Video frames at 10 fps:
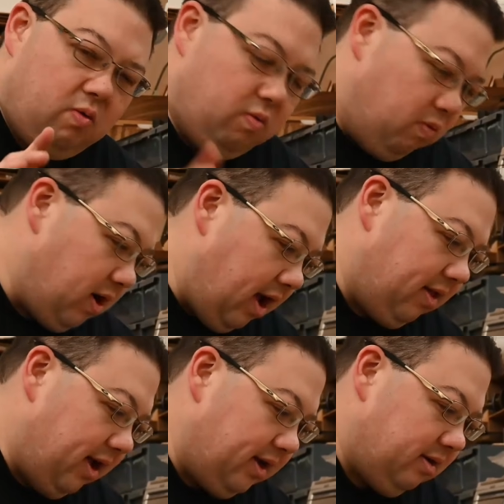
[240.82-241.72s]
What I
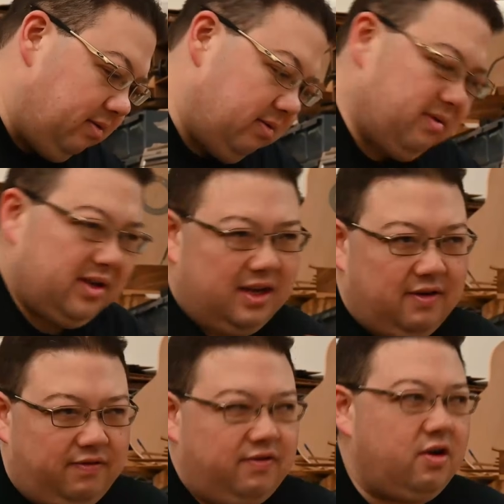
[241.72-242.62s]
like,
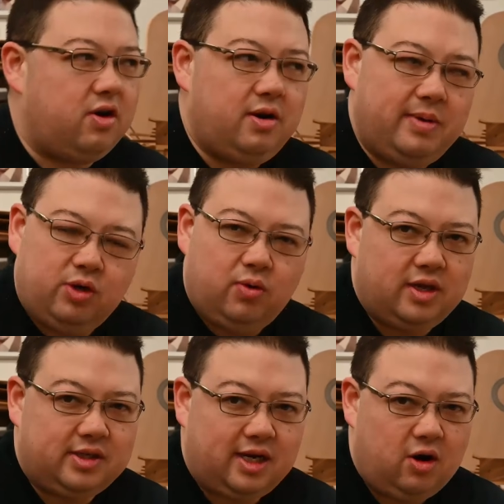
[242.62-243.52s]
if you're going to be doing
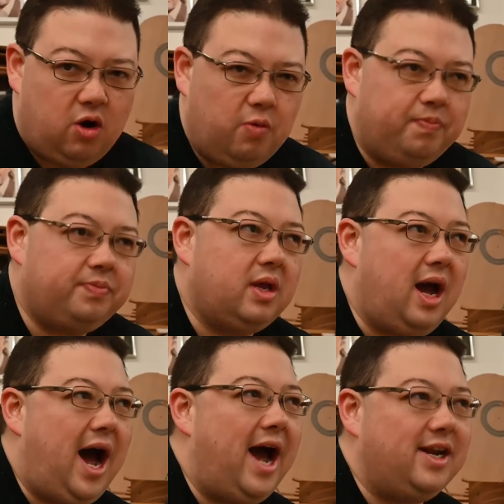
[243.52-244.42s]
this at home,
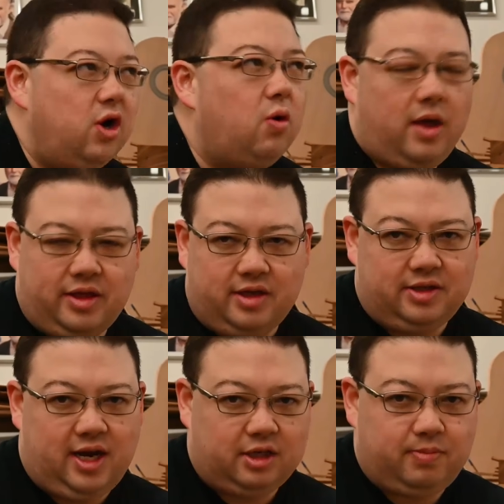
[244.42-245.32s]
I don't like
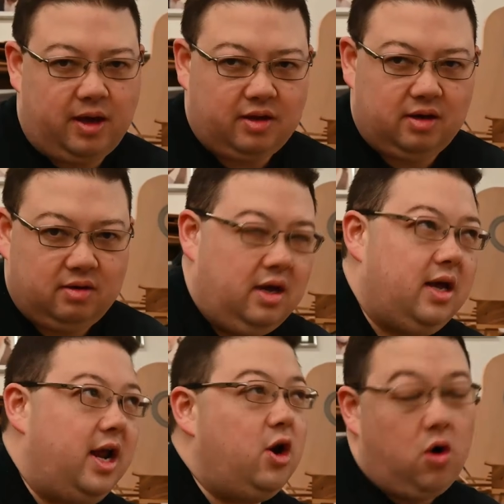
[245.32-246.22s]
this next method,
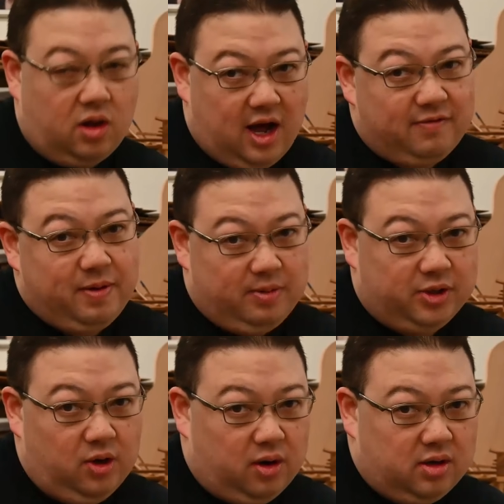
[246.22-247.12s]
and I know a lot of people
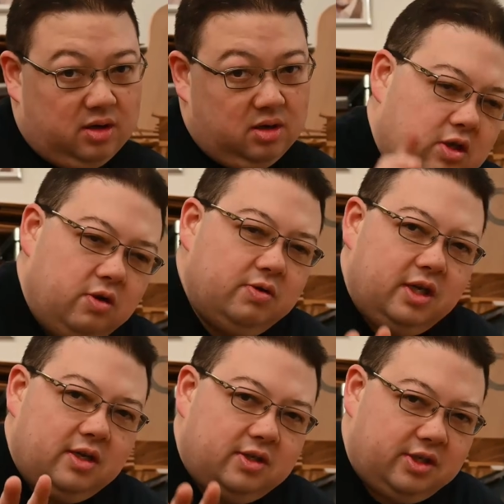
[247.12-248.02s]
do it.
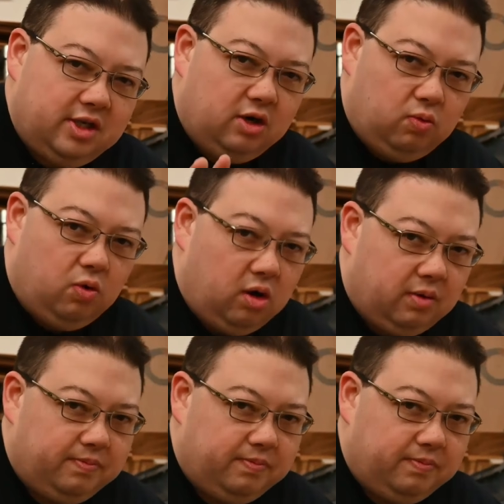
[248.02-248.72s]
Using steel wool.